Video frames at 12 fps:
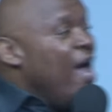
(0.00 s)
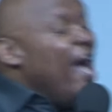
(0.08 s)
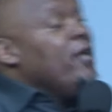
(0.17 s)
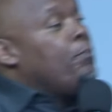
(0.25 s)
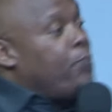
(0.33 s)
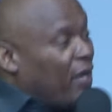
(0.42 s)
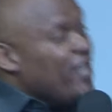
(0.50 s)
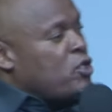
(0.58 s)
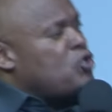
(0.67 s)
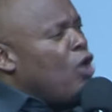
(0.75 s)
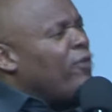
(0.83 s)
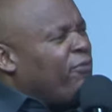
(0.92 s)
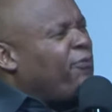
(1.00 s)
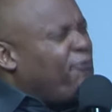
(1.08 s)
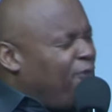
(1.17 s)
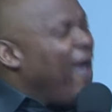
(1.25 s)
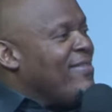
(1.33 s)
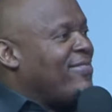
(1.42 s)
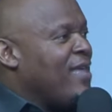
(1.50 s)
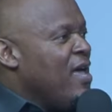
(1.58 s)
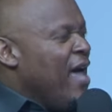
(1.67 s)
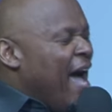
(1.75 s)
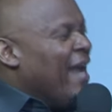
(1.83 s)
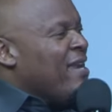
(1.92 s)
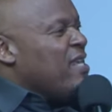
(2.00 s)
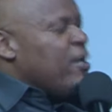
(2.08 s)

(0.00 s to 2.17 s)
and preached on faith and